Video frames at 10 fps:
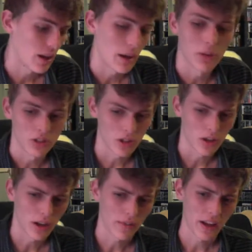I'm going to start
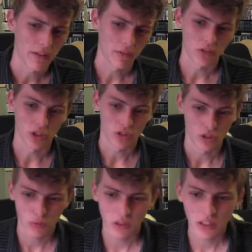off. I have just
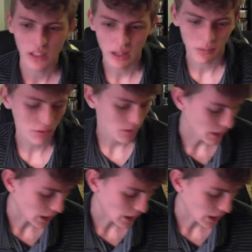3 games. Like, I